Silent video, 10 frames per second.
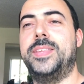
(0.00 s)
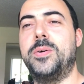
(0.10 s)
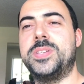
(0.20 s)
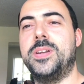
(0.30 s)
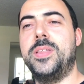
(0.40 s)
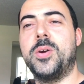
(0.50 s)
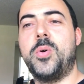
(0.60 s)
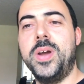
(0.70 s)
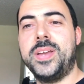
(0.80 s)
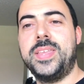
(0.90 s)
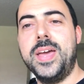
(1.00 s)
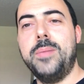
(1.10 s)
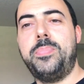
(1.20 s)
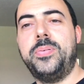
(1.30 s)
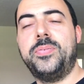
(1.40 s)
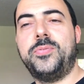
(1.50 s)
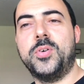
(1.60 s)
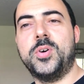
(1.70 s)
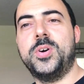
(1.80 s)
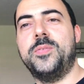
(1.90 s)
That was another quick tip
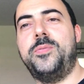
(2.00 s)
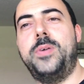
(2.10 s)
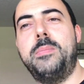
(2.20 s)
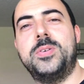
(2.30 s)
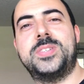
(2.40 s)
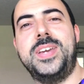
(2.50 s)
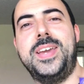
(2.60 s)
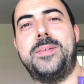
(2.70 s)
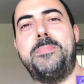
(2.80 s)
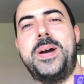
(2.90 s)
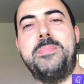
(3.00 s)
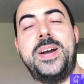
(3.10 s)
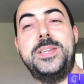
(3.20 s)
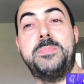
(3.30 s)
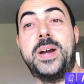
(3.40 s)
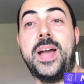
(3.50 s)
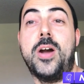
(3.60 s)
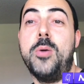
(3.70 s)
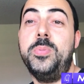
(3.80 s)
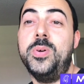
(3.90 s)
for Vamonos Geek by MindSmug. I
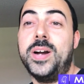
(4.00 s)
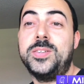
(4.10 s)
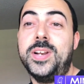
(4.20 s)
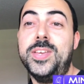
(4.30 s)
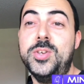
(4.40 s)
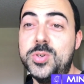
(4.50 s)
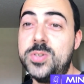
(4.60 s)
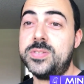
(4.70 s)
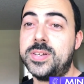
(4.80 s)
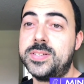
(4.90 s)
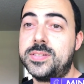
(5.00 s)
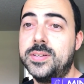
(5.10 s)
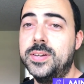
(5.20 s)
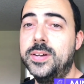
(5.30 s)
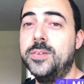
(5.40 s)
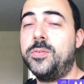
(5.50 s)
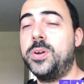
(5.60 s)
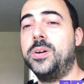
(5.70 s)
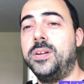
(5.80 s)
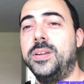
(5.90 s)
hope you actually use this
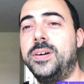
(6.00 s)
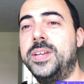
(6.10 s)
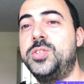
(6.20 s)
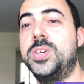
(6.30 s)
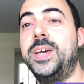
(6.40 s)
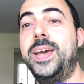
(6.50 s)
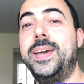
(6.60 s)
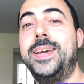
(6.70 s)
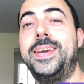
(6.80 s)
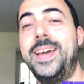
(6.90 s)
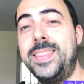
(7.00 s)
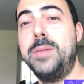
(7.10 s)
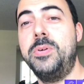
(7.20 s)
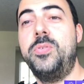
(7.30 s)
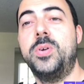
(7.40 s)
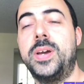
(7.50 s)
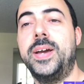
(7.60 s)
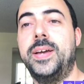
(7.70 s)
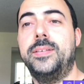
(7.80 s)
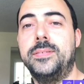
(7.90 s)
for your own knowledge and get them if you
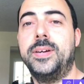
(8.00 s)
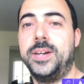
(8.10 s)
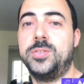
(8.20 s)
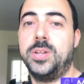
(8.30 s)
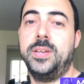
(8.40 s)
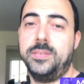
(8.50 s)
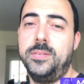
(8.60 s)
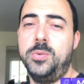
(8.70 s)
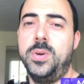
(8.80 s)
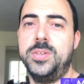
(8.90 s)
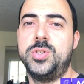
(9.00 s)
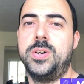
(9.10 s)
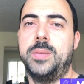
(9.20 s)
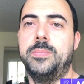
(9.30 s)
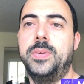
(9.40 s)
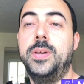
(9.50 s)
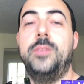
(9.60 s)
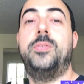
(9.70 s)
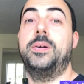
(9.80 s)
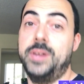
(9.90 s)
can. Actually, you will enjoy them
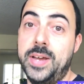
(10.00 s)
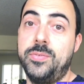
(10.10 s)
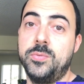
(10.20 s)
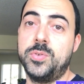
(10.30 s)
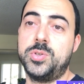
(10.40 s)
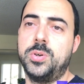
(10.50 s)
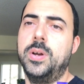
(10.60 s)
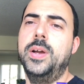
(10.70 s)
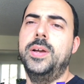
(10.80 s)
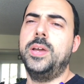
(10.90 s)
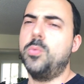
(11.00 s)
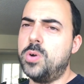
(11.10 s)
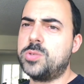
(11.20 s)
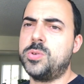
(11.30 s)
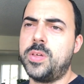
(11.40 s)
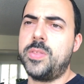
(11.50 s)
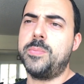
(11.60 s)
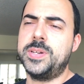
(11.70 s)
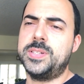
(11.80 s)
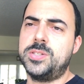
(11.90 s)
if you have an iPhone, for sure. It works with other
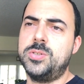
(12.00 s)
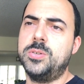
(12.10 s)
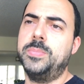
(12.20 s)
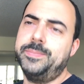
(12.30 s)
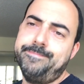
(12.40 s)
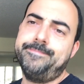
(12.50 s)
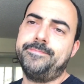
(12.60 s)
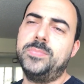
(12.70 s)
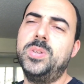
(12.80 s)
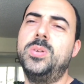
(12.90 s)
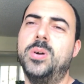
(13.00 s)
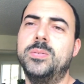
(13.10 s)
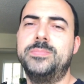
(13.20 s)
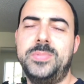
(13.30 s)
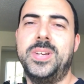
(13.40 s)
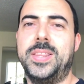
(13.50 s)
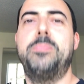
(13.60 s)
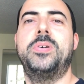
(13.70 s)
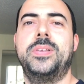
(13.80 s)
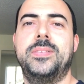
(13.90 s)
devices too, but you know, you get the
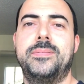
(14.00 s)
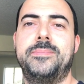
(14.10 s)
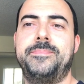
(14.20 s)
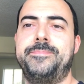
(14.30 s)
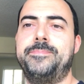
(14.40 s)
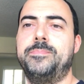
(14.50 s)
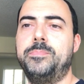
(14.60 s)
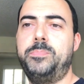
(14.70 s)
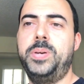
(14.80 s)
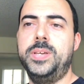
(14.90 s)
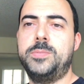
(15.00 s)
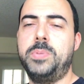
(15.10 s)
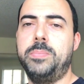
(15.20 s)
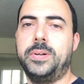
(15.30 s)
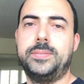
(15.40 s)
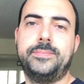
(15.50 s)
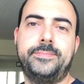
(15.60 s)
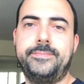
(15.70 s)
point. Peace, people.